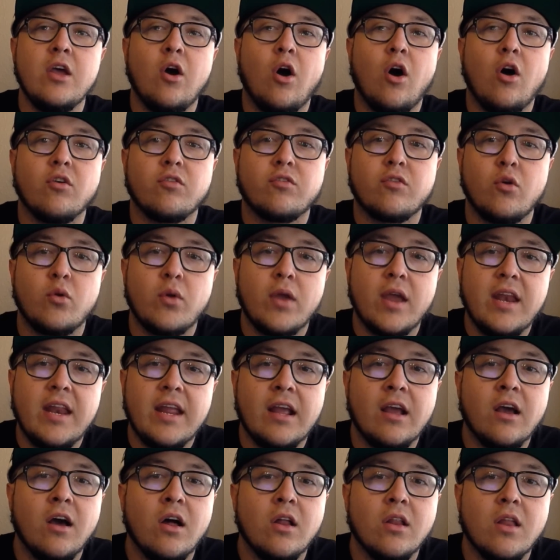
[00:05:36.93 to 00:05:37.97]
Also,
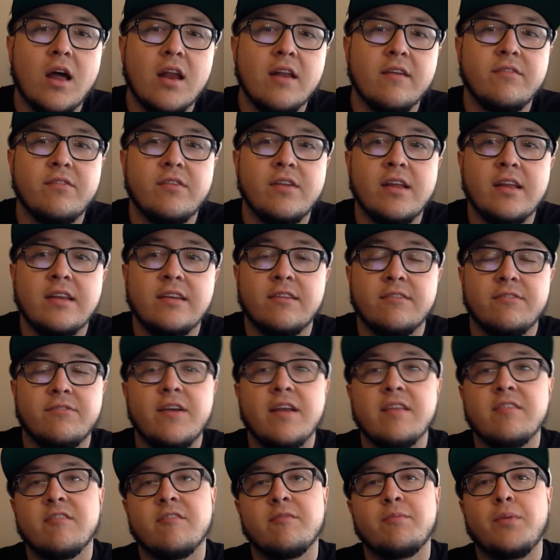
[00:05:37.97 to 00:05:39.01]
getting a lot of
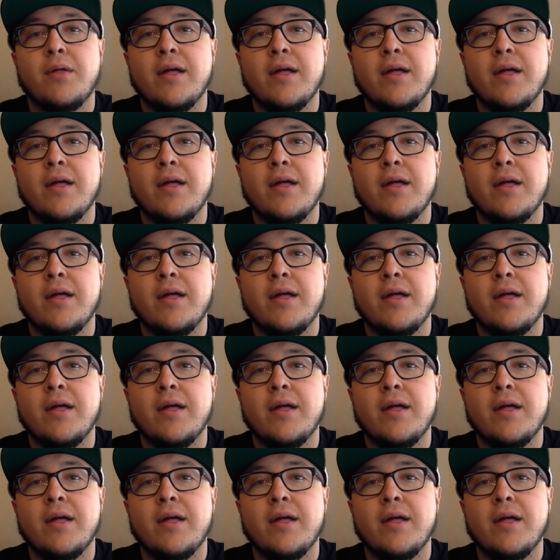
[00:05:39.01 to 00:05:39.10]
defensive